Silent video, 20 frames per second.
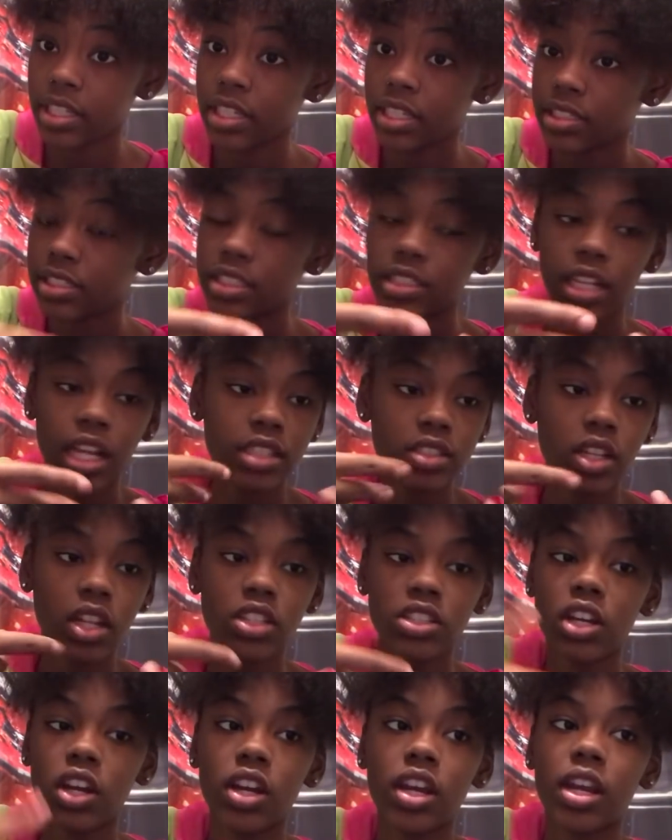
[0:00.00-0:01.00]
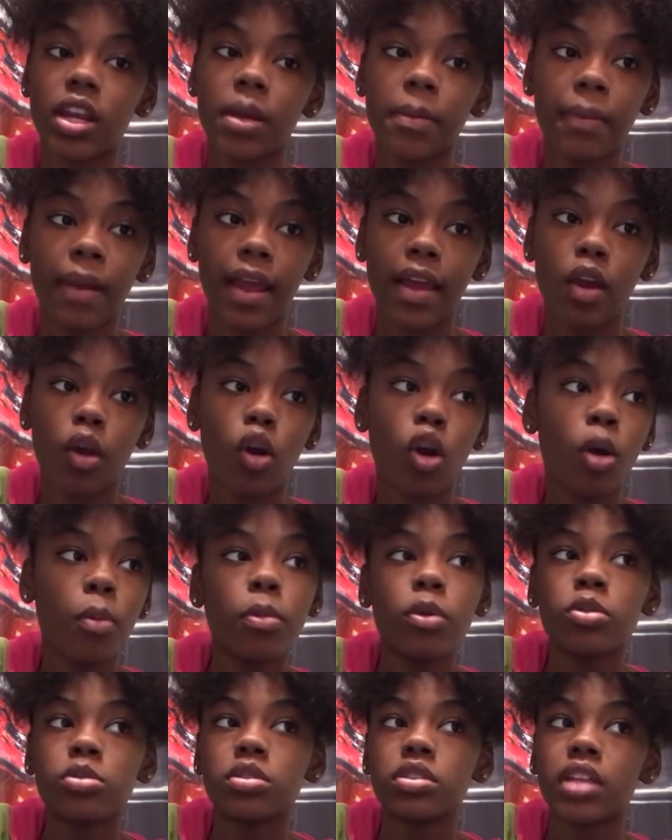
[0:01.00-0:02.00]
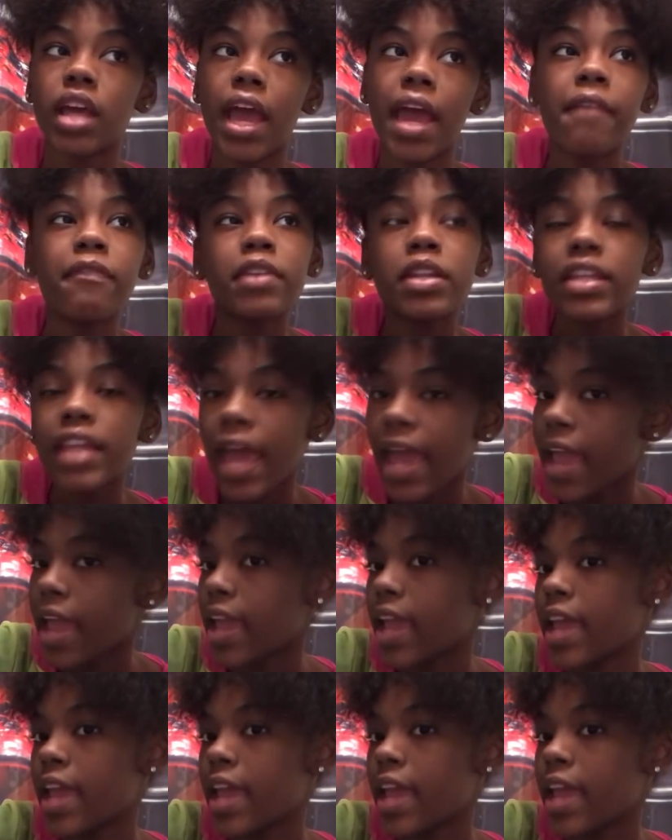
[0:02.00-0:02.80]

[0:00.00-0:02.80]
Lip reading: Since I started talking to him, like, almost every day.